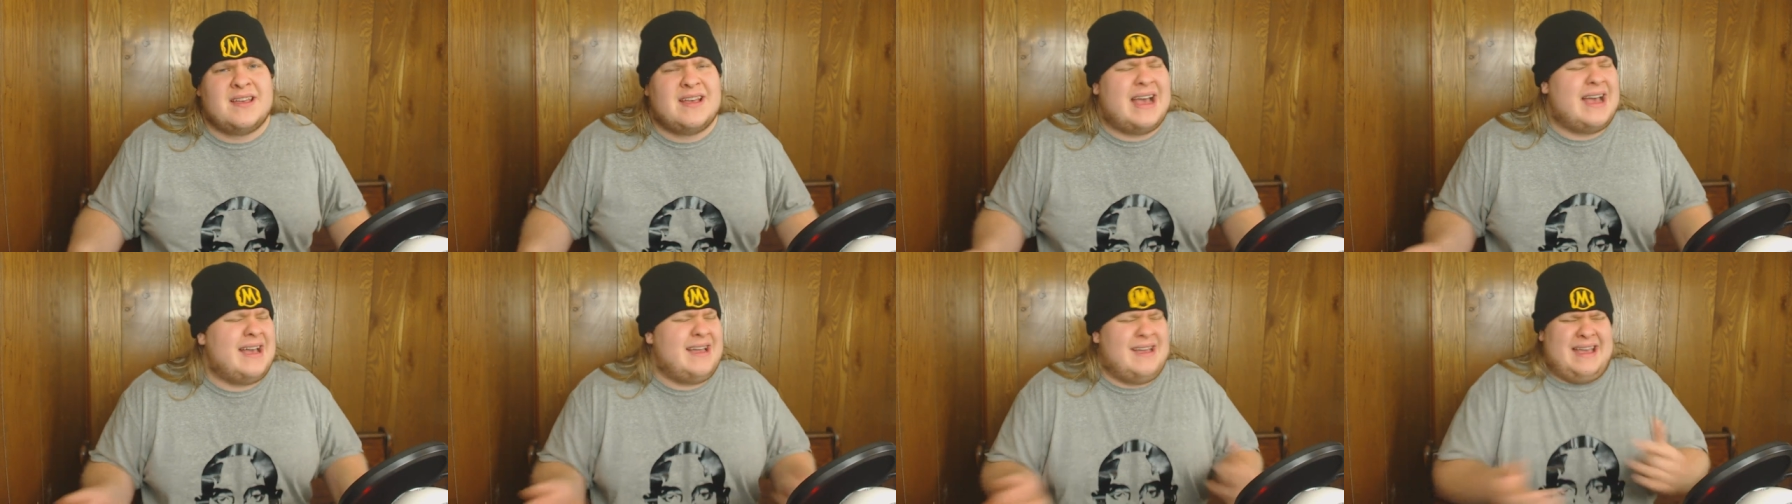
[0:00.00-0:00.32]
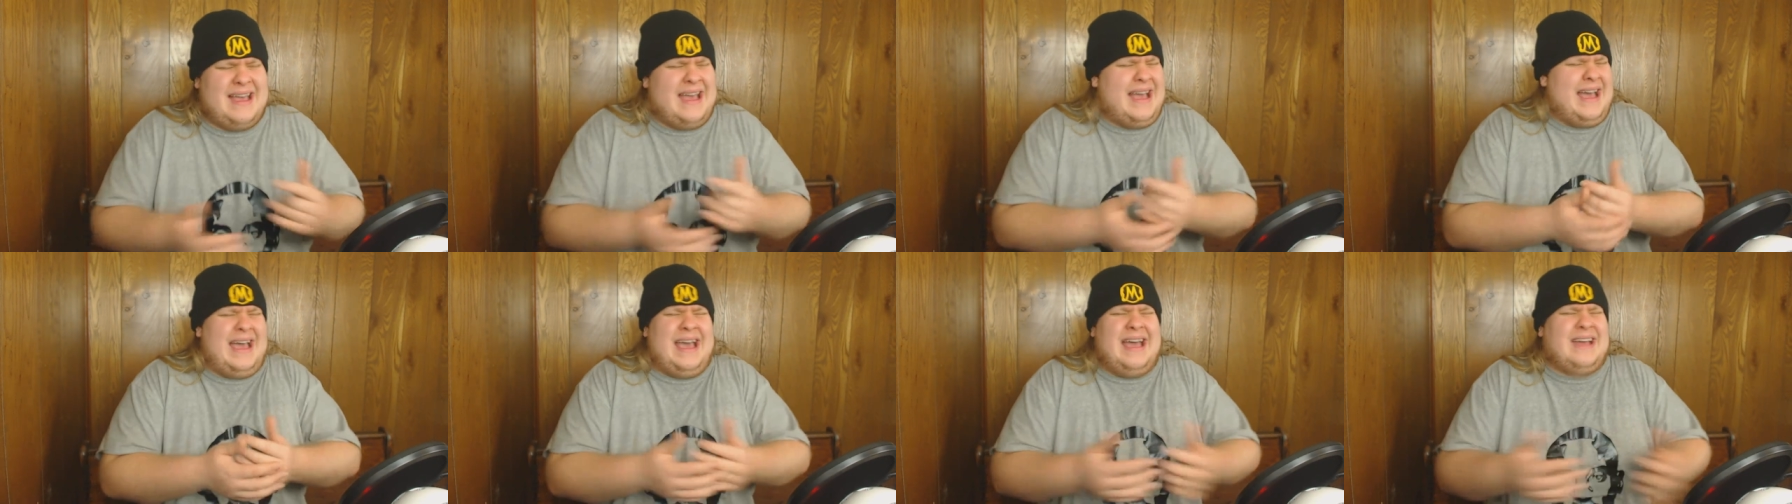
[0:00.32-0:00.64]

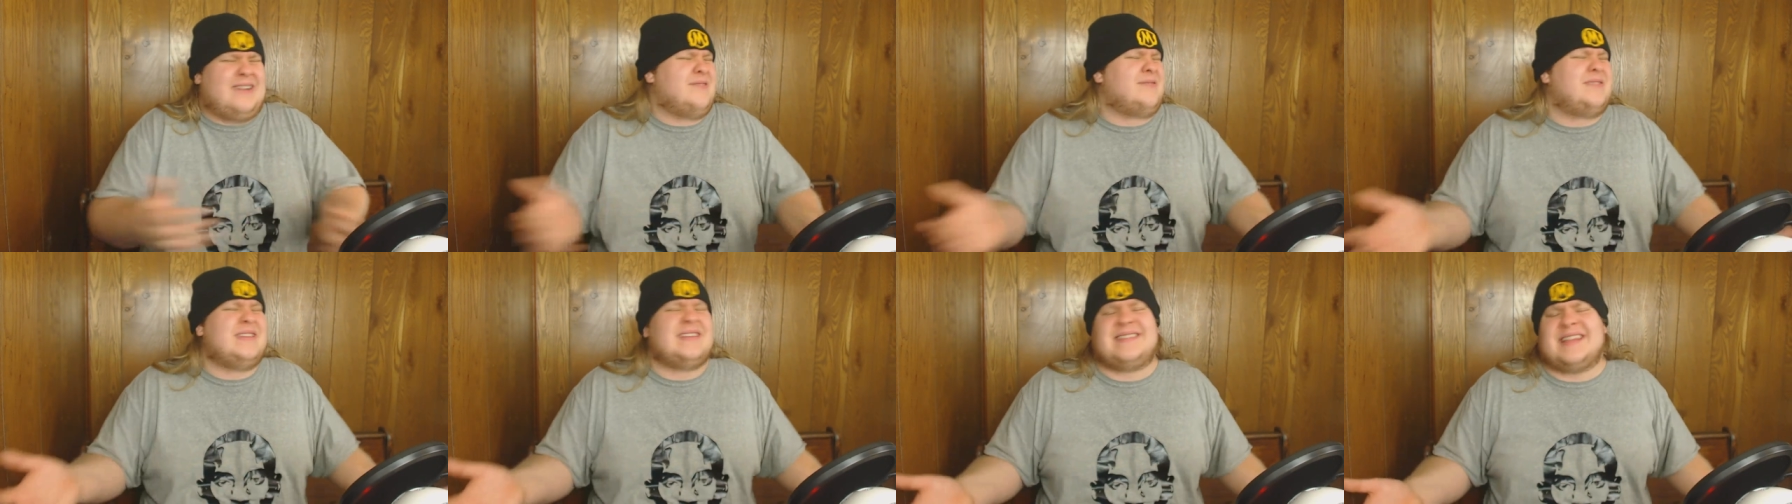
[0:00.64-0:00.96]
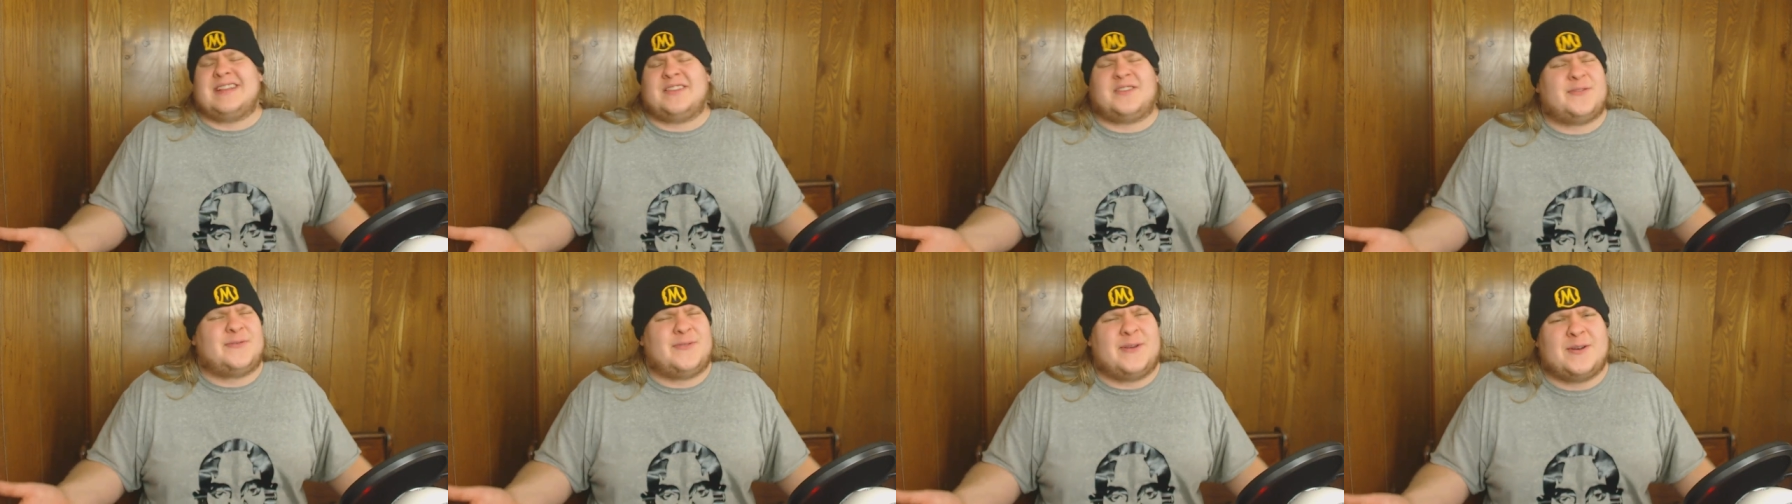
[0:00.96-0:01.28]
I don't think
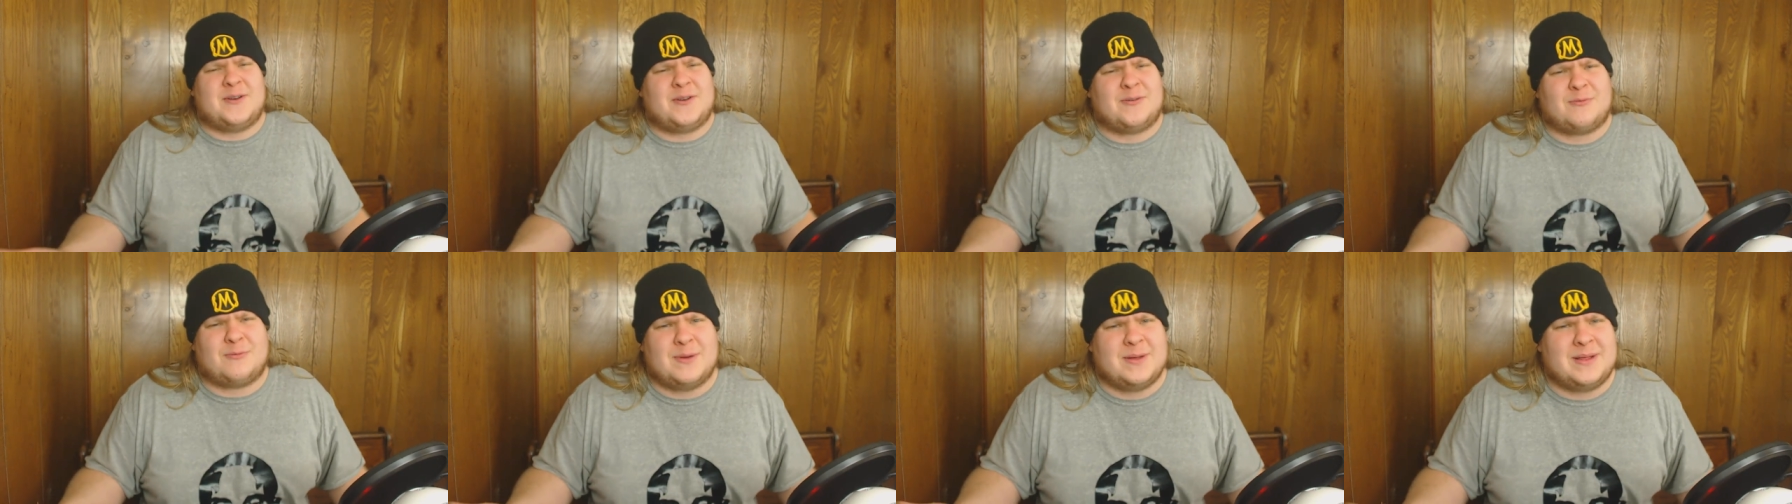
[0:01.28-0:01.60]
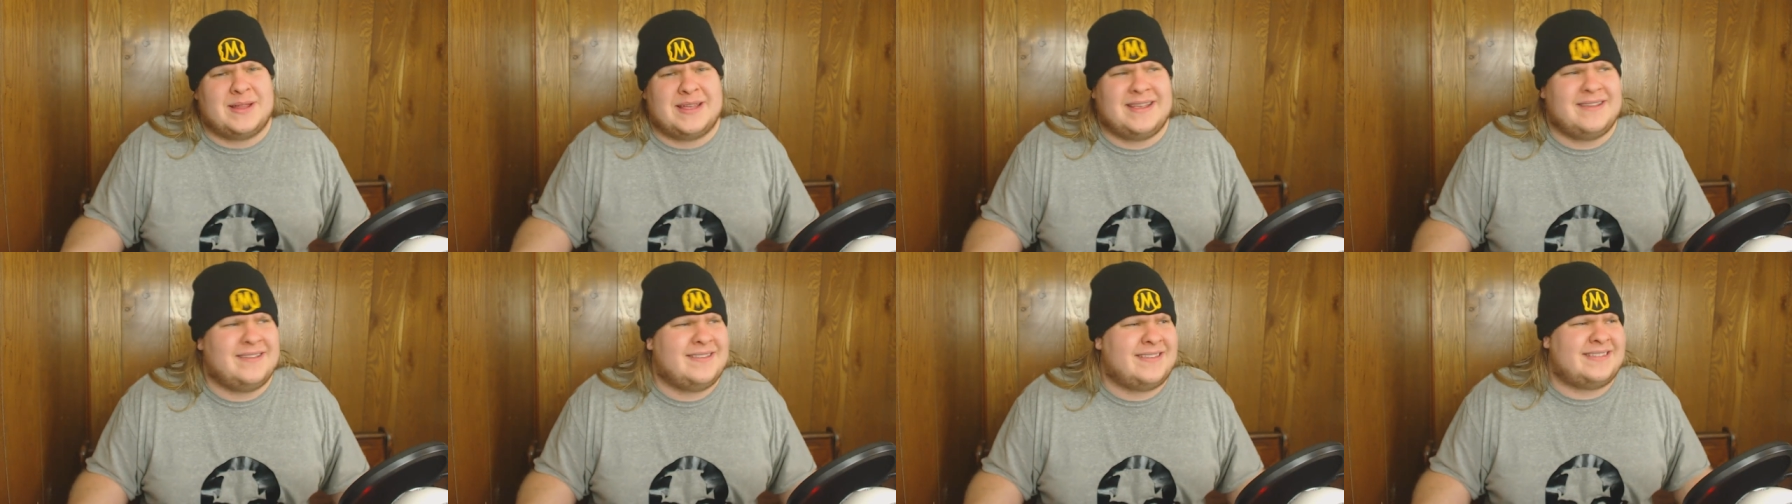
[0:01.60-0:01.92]
that's fair to
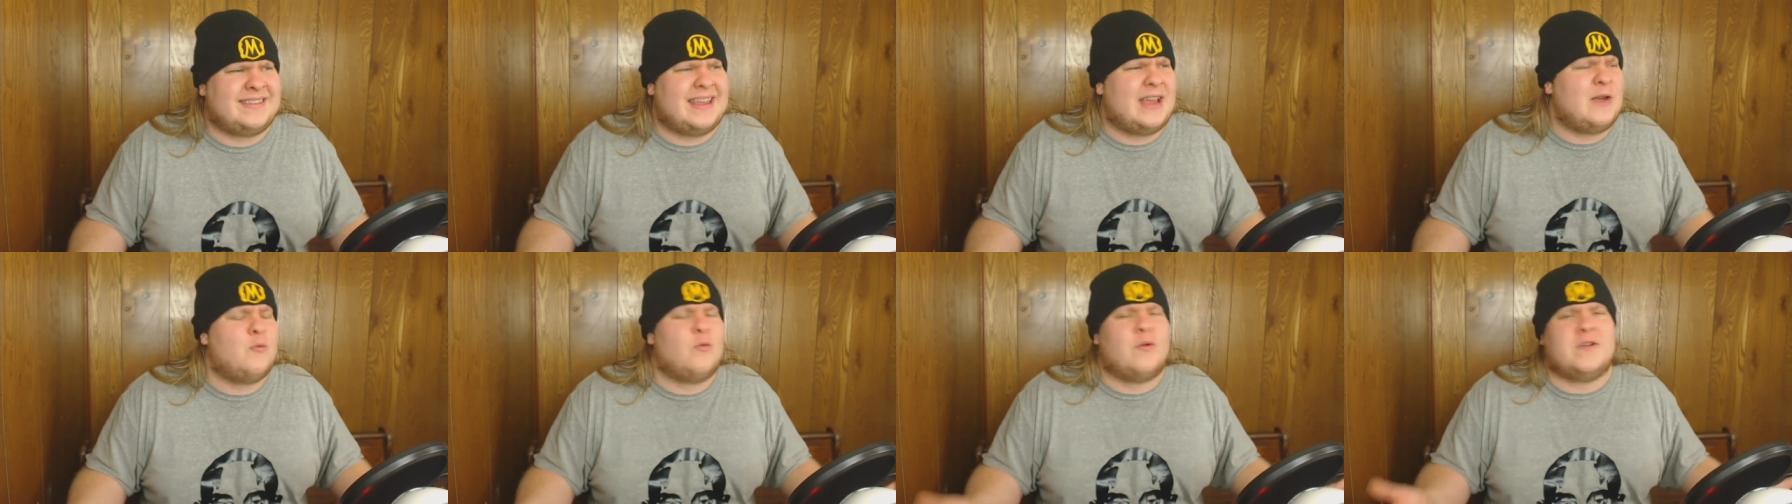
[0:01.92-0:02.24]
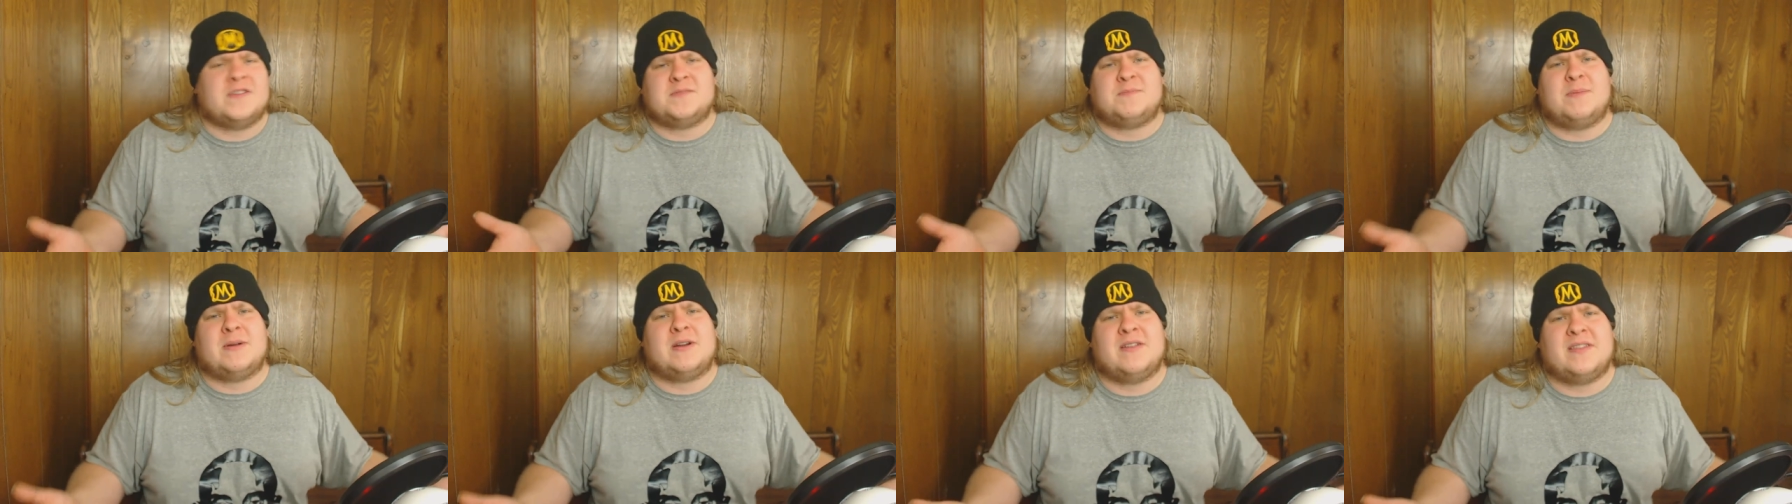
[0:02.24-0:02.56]
really say
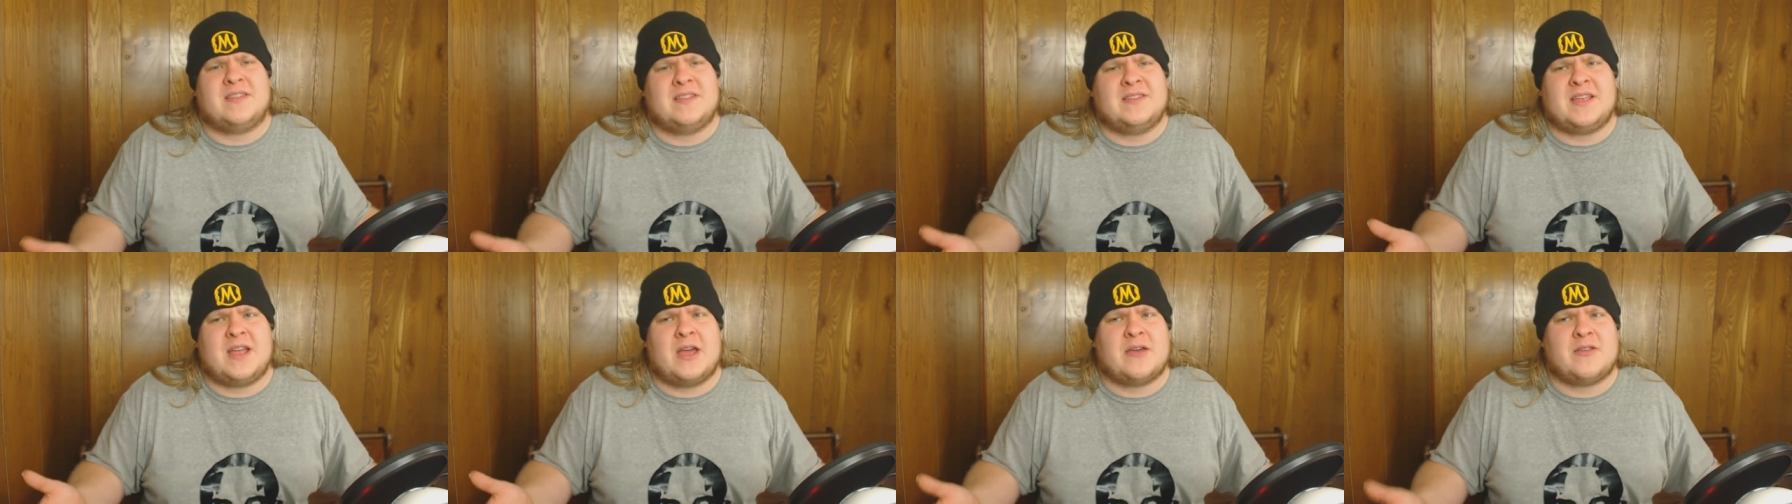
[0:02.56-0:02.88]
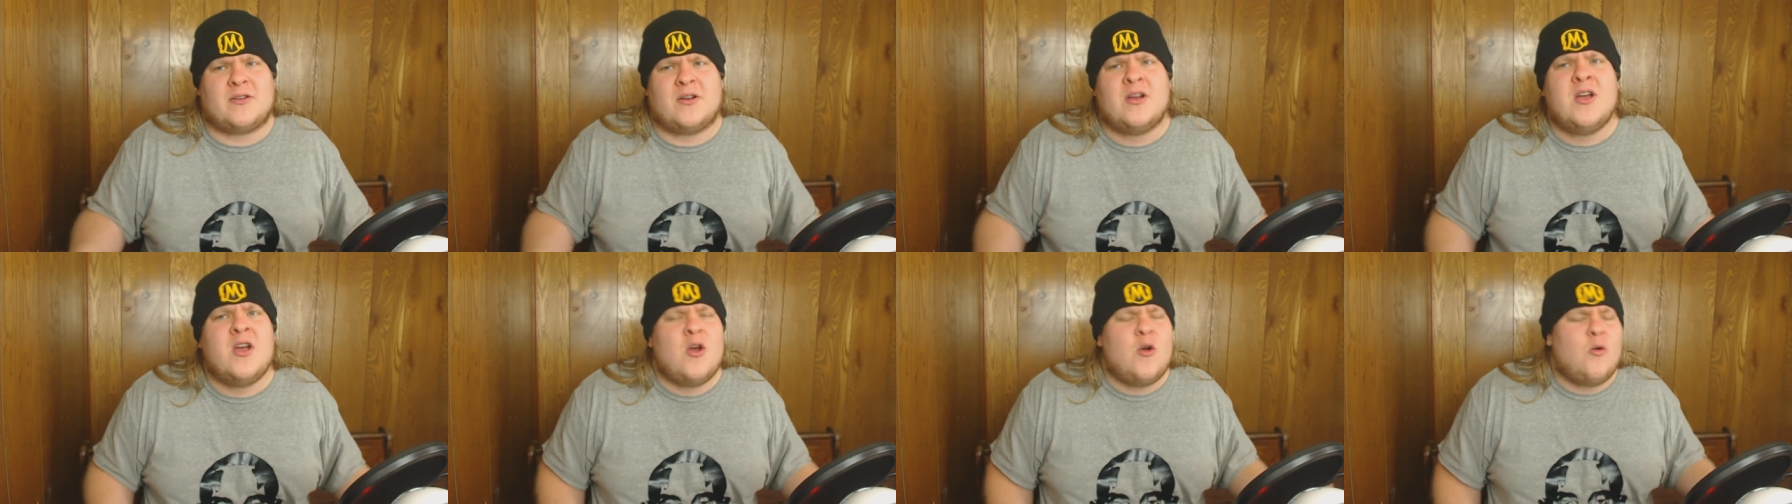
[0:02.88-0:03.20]
one's better than the
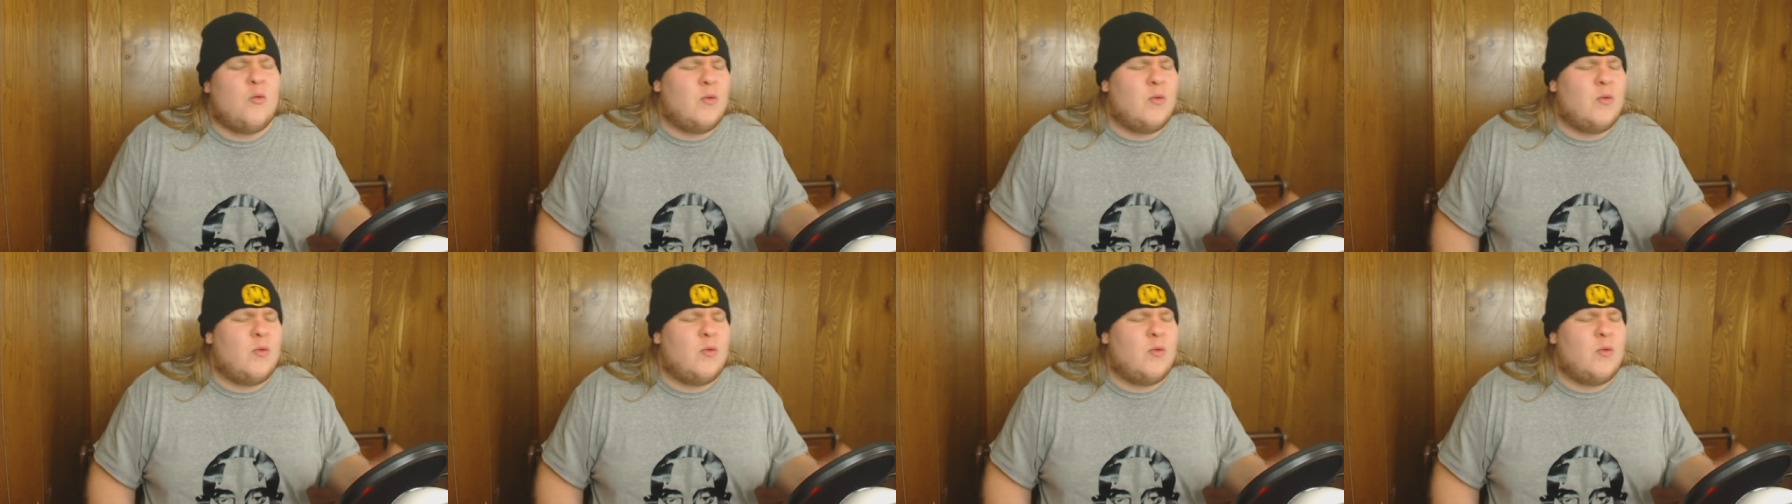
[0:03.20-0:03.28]
other